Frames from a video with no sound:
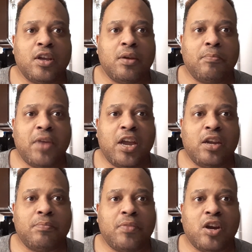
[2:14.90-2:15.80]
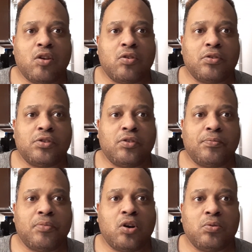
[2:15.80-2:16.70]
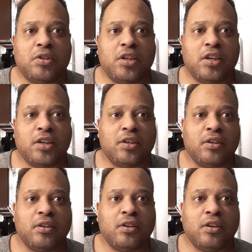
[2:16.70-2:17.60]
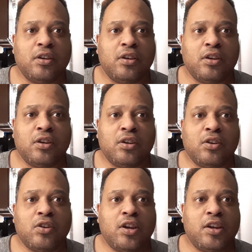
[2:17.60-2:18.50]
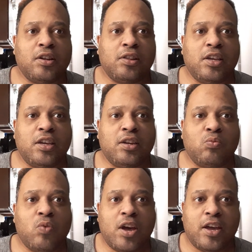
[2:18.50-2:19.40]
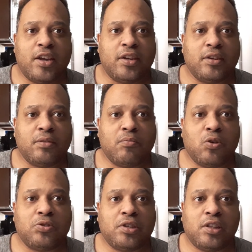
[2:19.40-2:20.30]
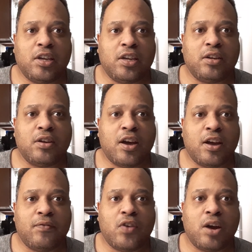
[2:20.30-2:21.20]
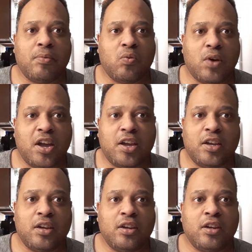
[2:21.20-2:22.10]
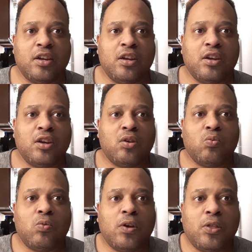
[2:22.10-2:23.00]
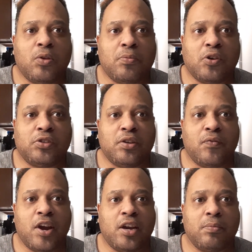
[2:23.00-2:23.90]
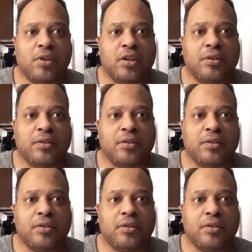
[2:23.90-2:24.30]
main bearers of protein in a lean way, most lean, high fiber way, with a multivitamin.